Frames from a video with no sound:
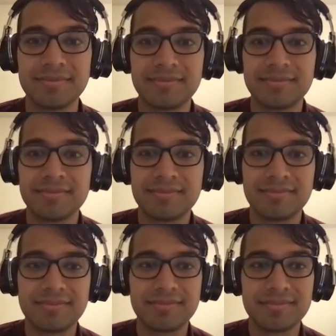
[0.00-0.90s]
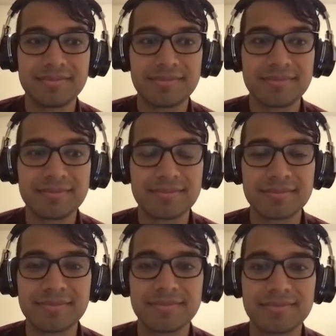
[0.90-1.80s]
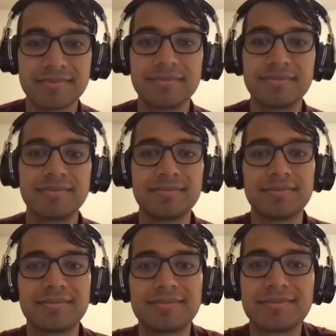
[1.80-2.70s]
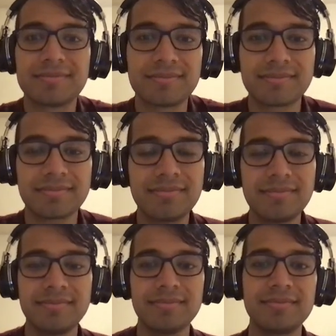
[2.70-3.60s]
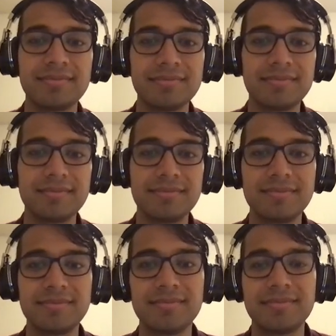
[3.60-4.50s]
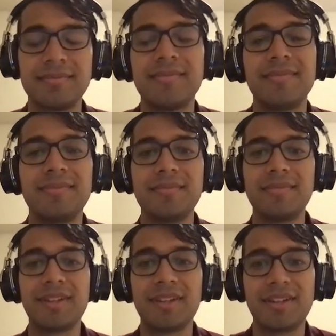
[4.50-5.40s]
(silent)